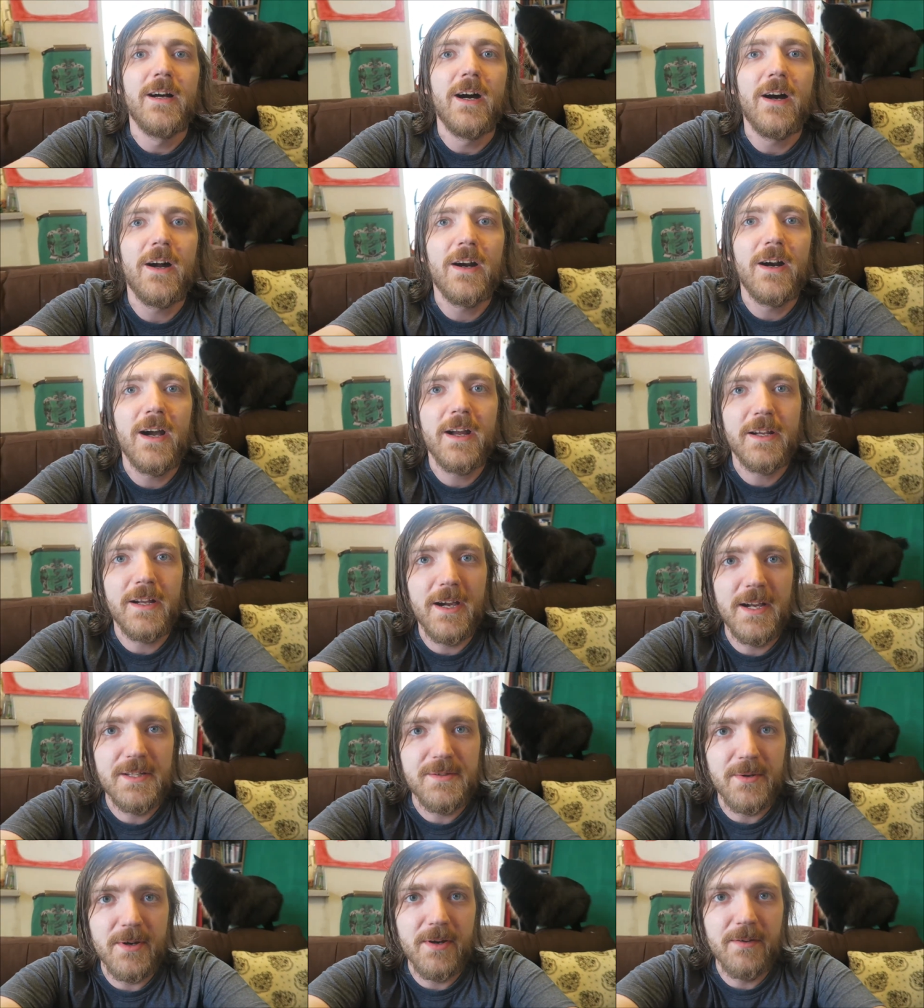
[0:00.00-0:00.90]
Alright
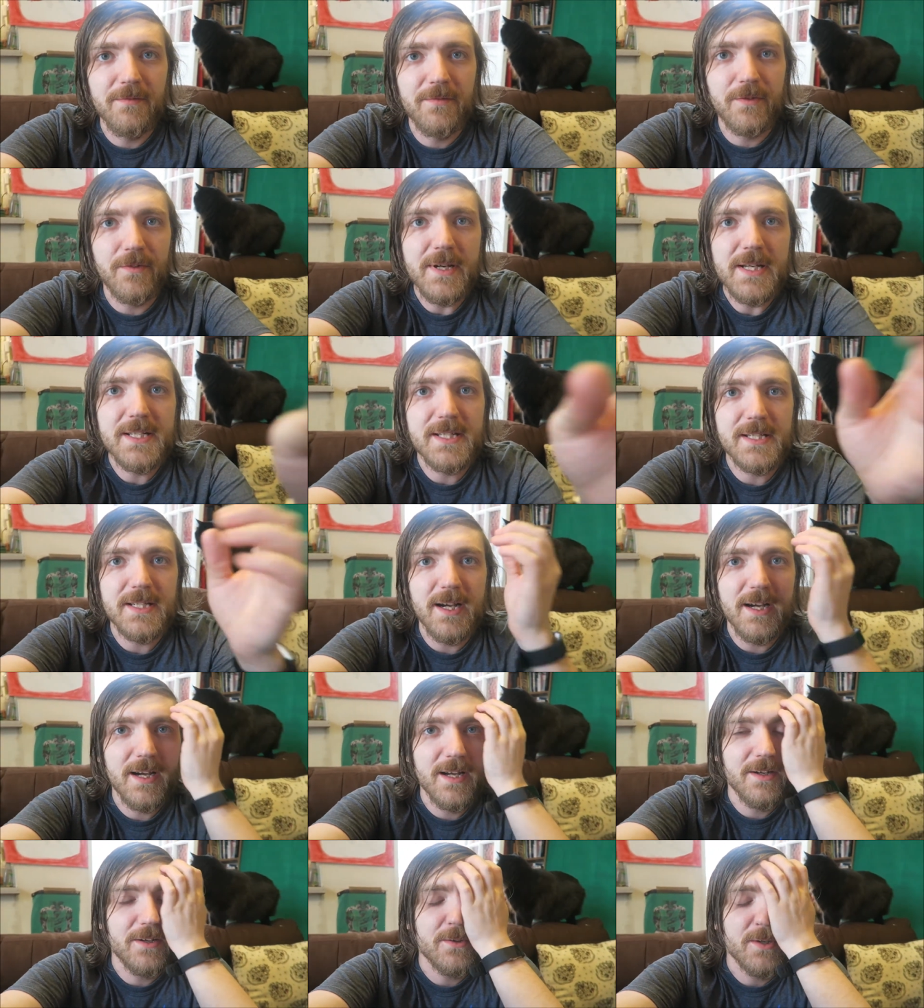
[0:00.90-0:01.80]
guys, we're going
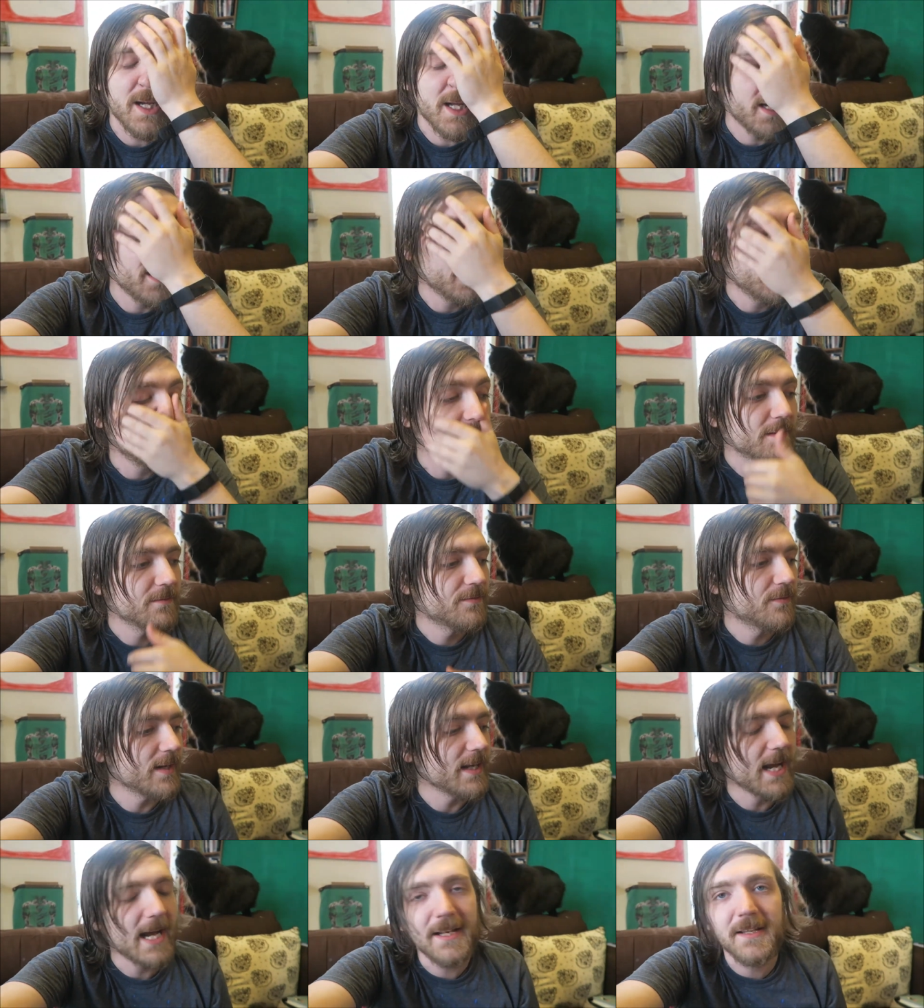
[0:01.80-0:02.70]
freestyle,
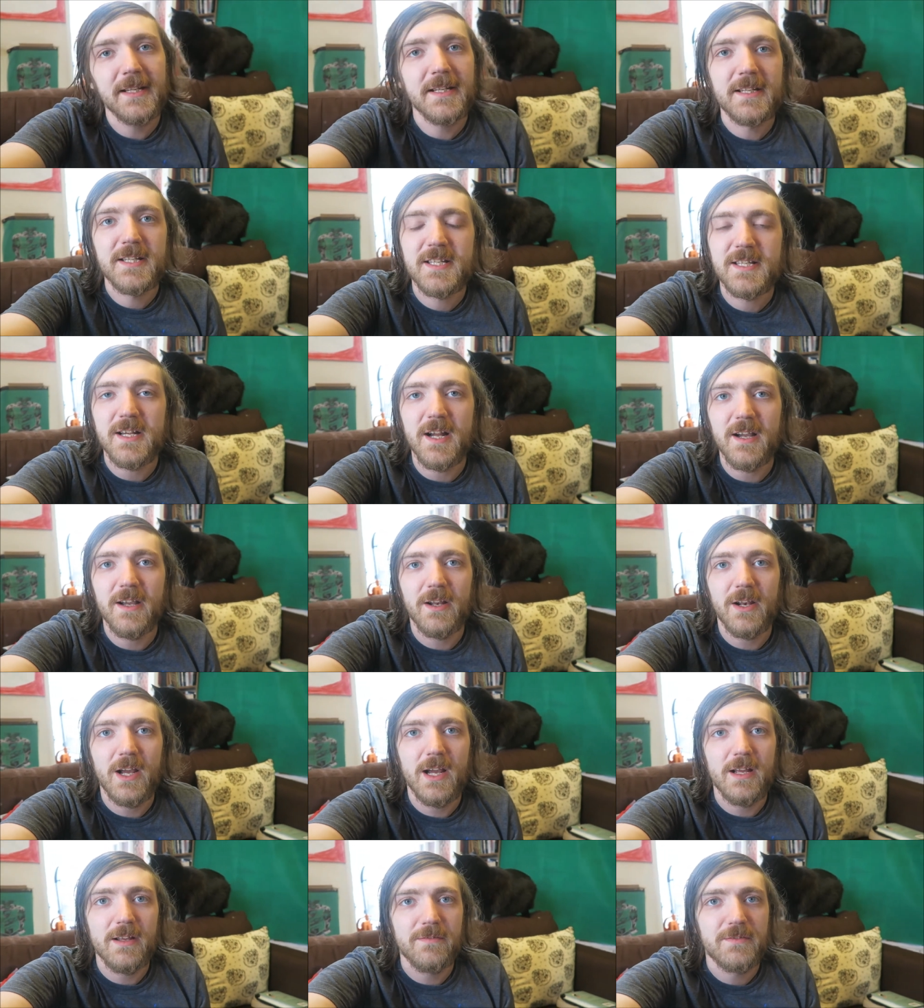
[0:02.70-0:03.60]
free-handed style.
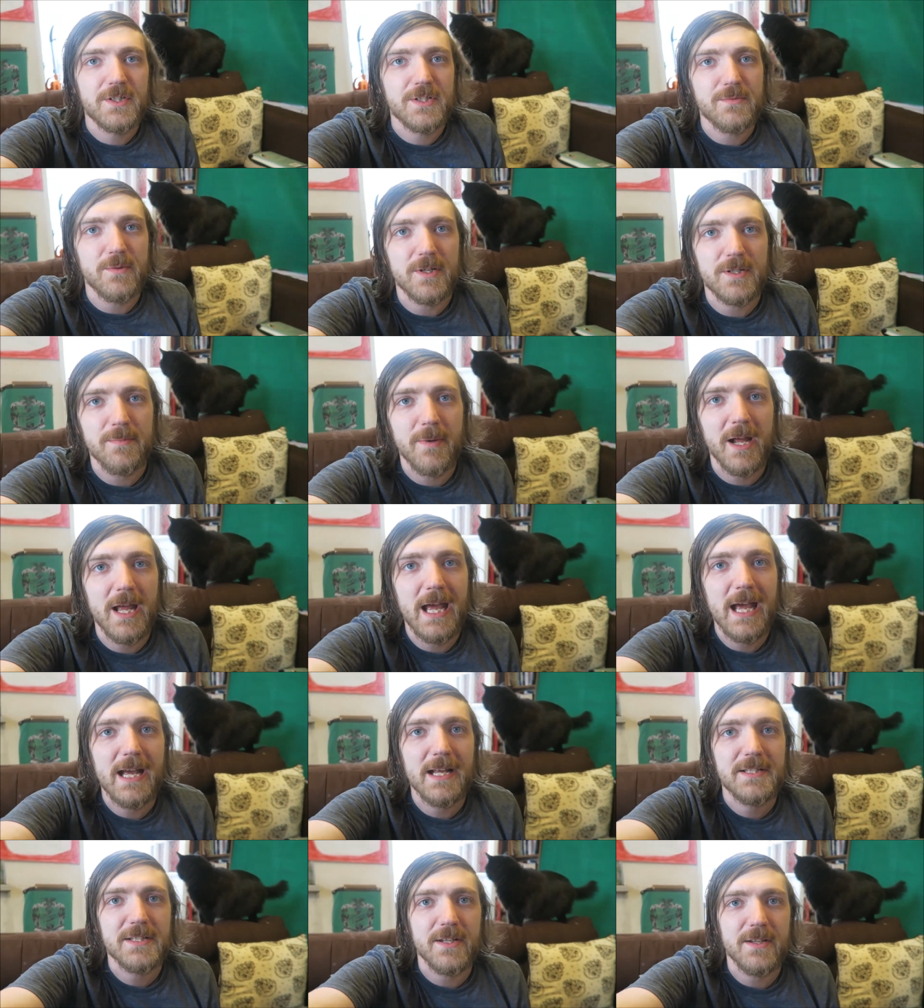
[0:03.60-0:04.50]
I have just washed my
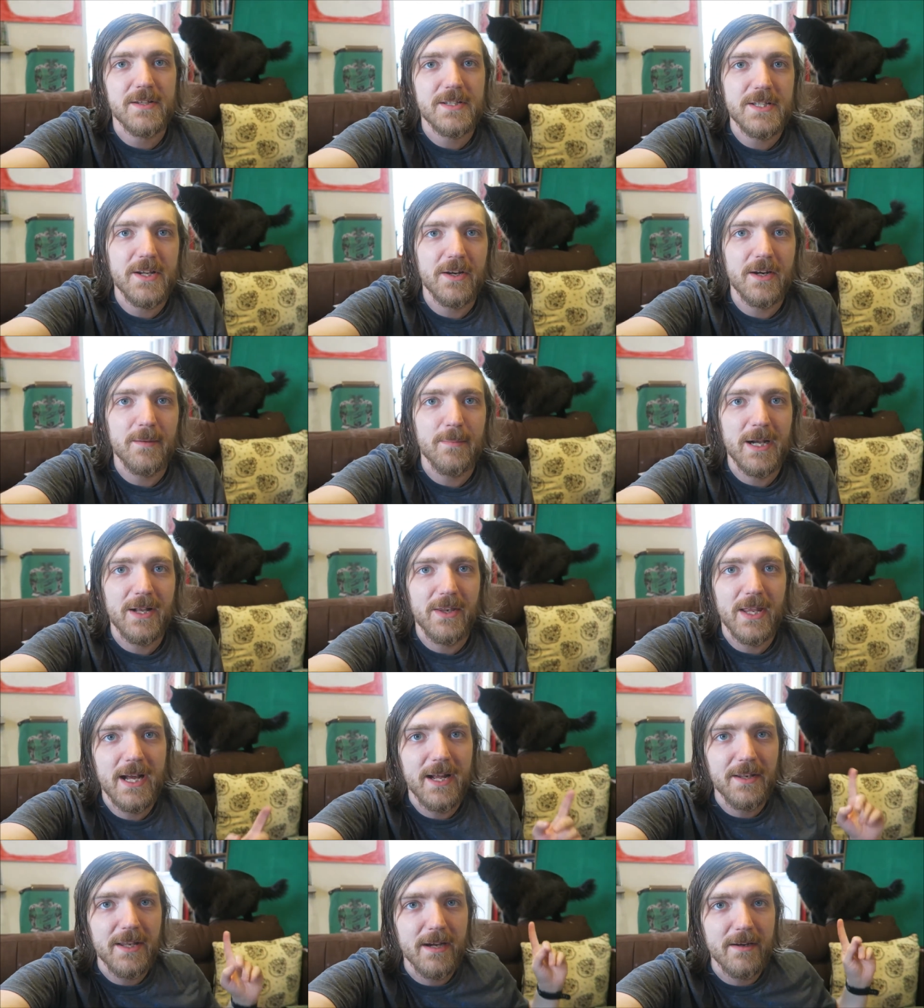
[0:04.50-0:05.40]
hair, so sorry about
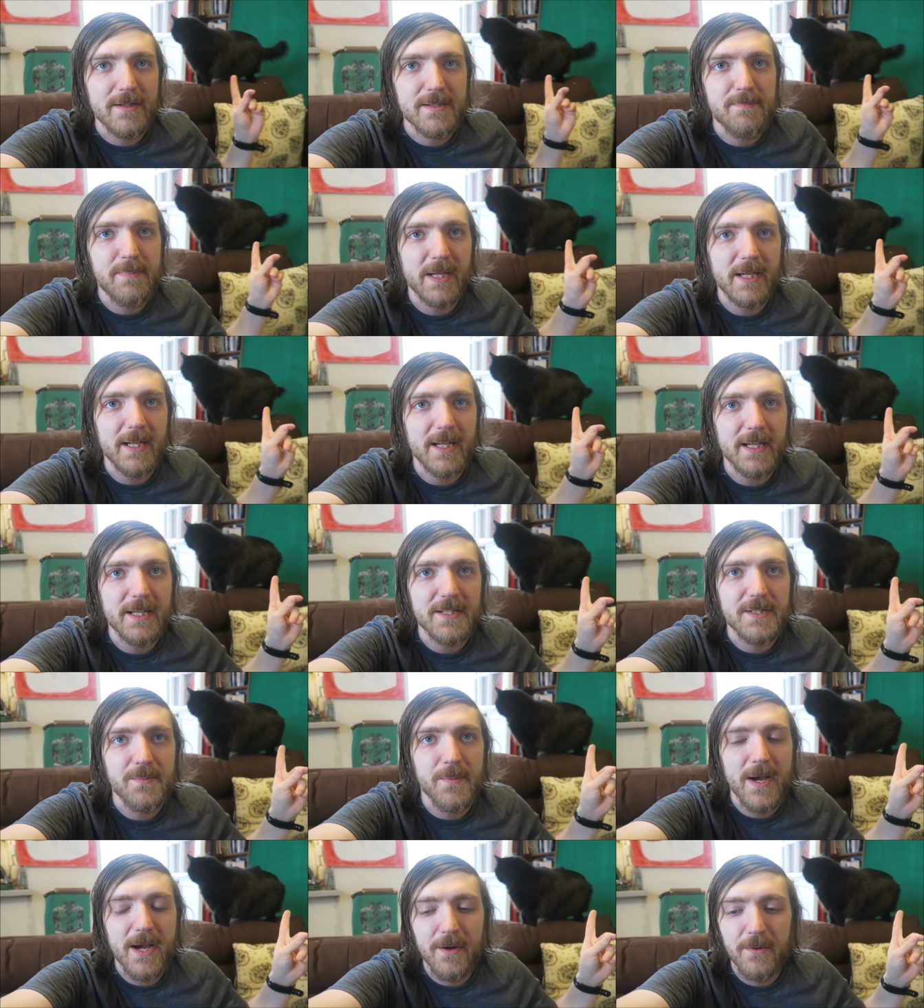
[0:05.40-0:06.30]
that. There is Big E
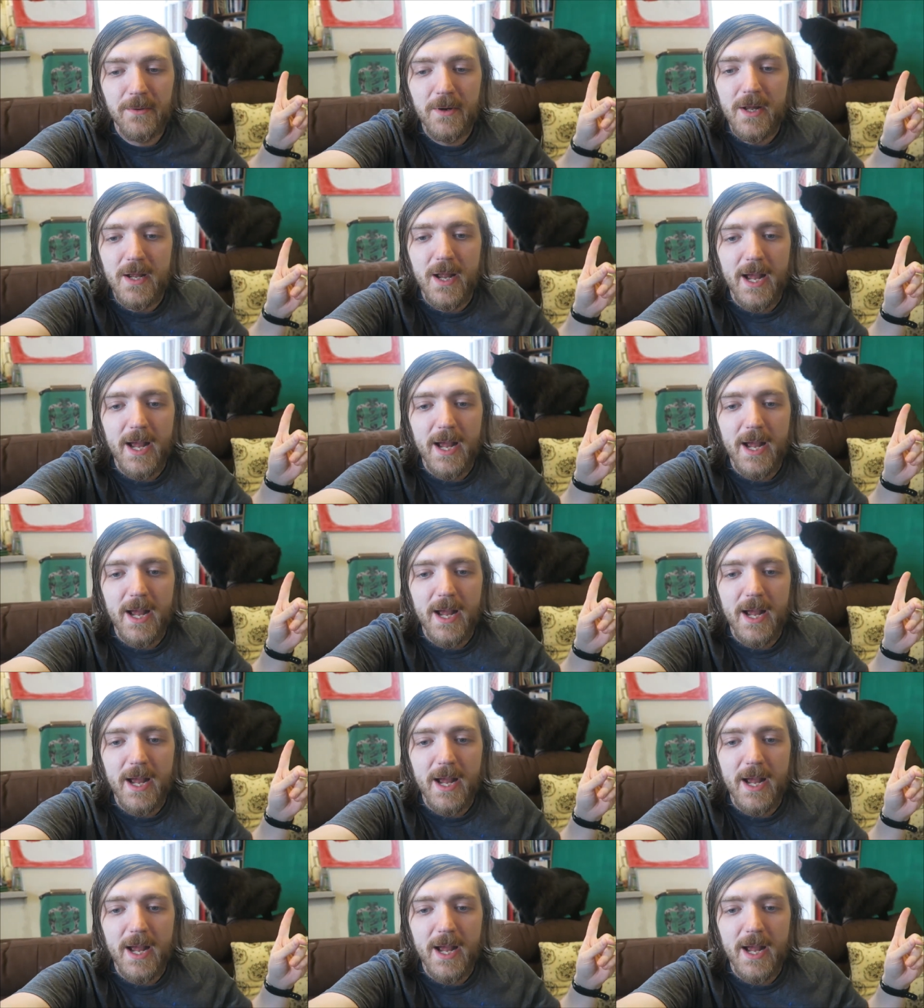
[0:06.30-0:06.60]
as well.